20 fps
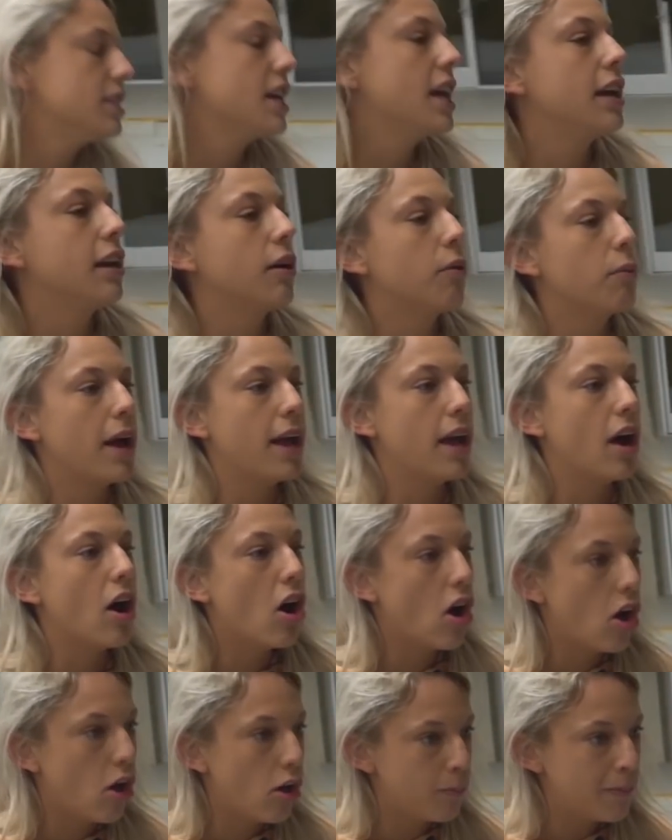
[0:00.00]
to take away
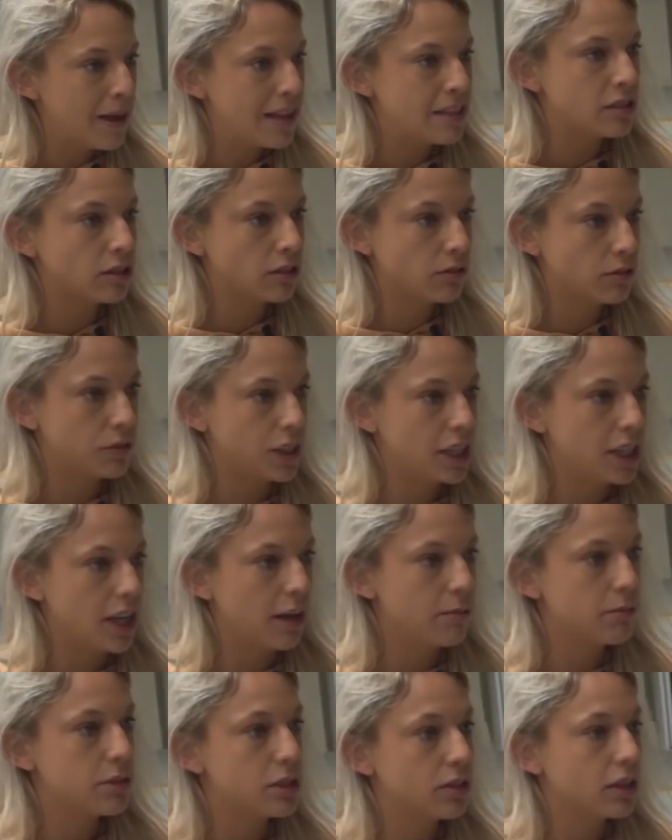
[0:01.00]
all mental
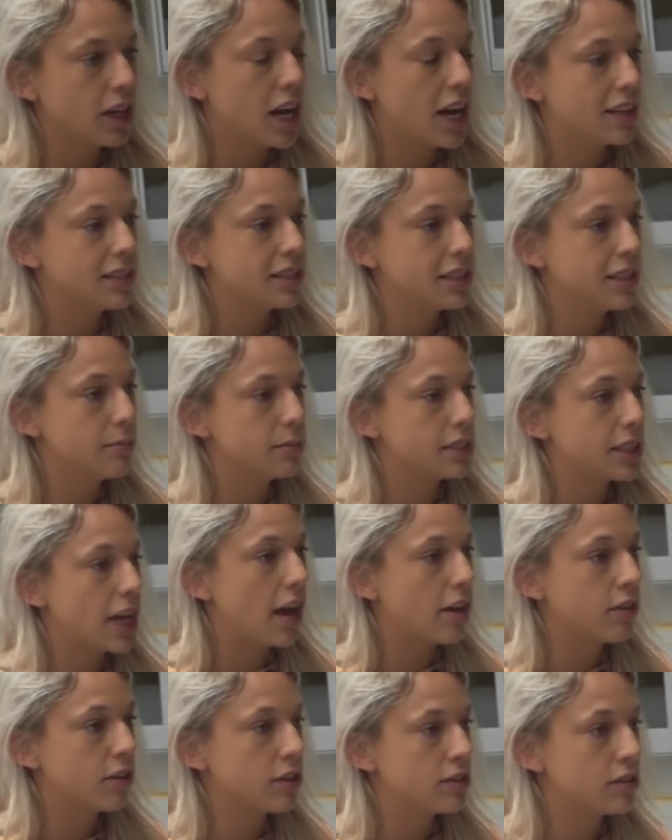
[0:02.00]
freedom. So it kind of seems
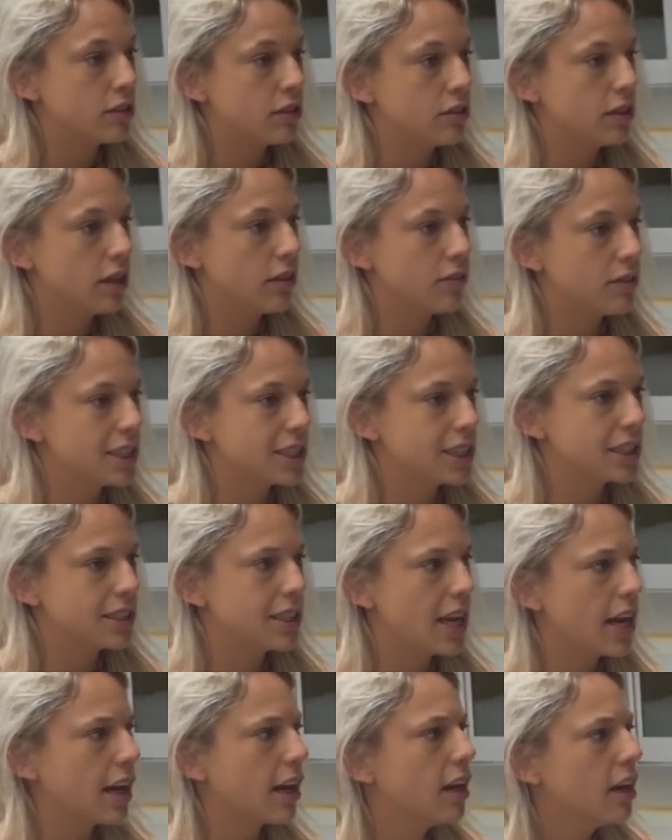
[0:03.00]
counterintuitive, because
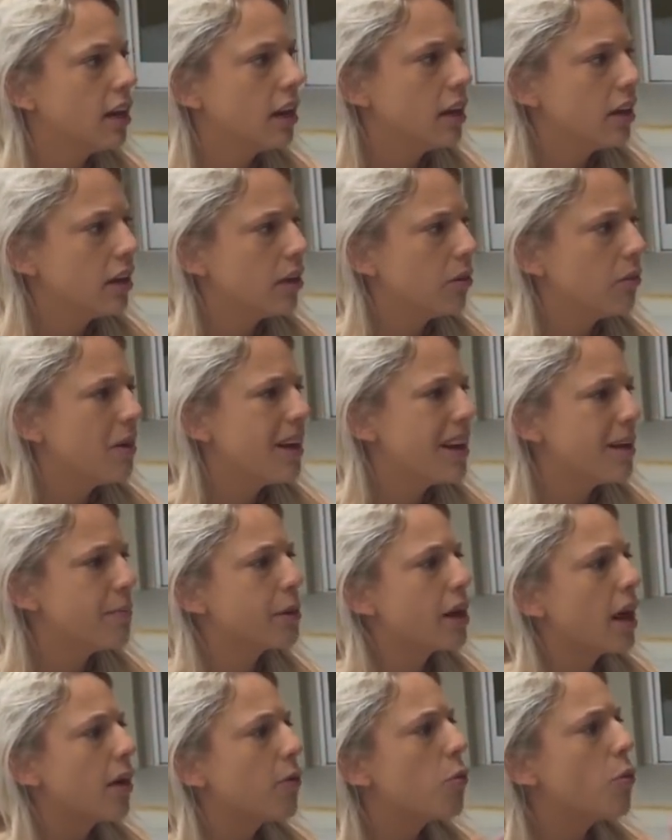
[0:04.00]
it's like, wait,
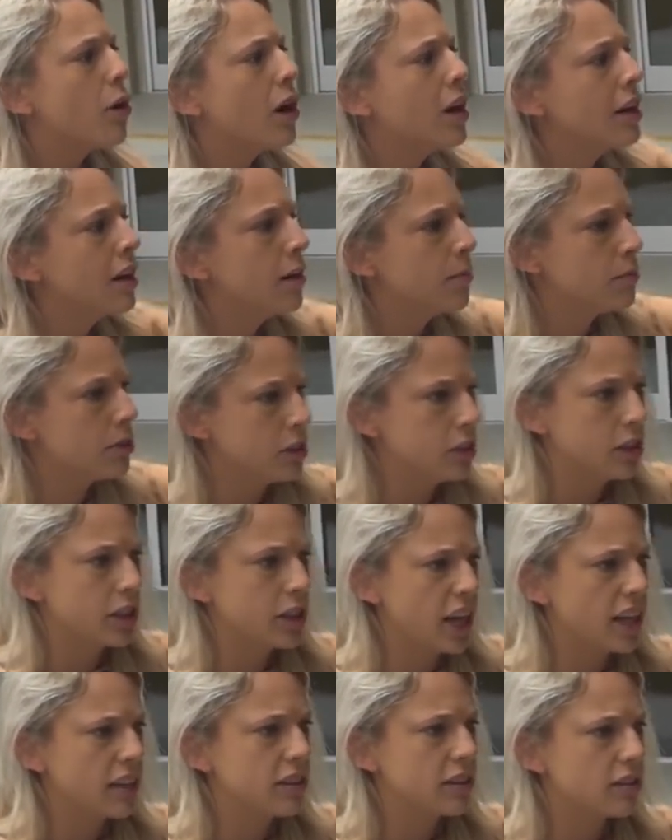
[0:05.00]
but I want him to
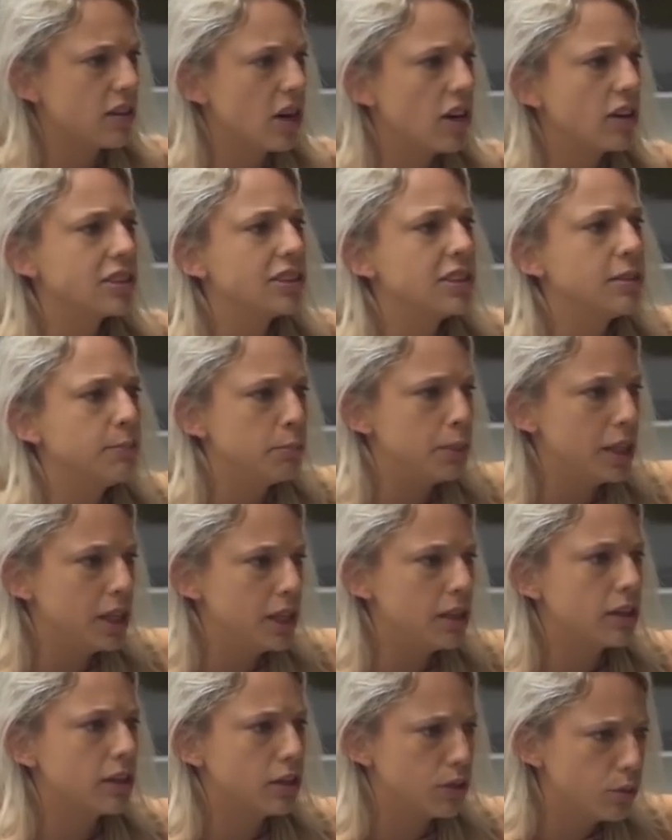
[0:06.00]
look at the dogs and
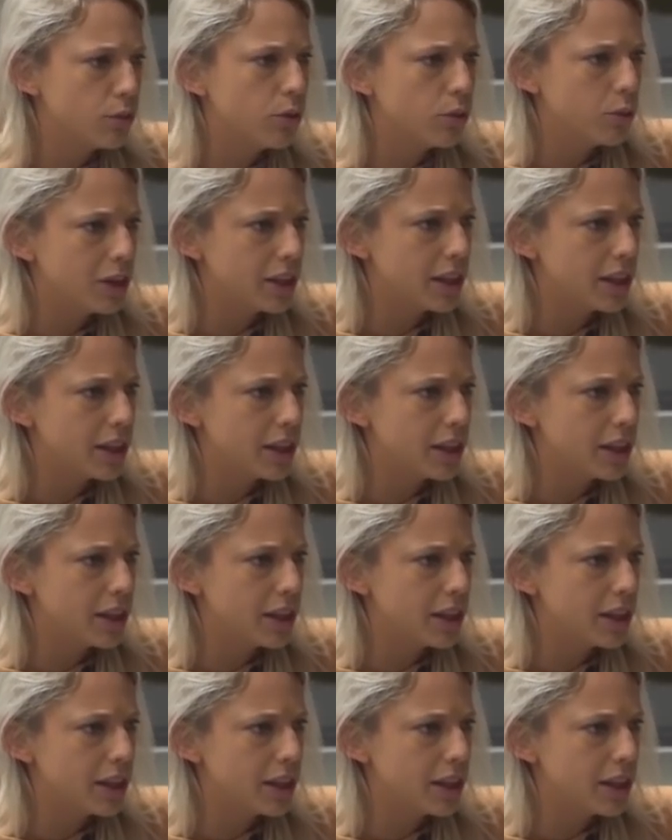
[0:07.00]
be cool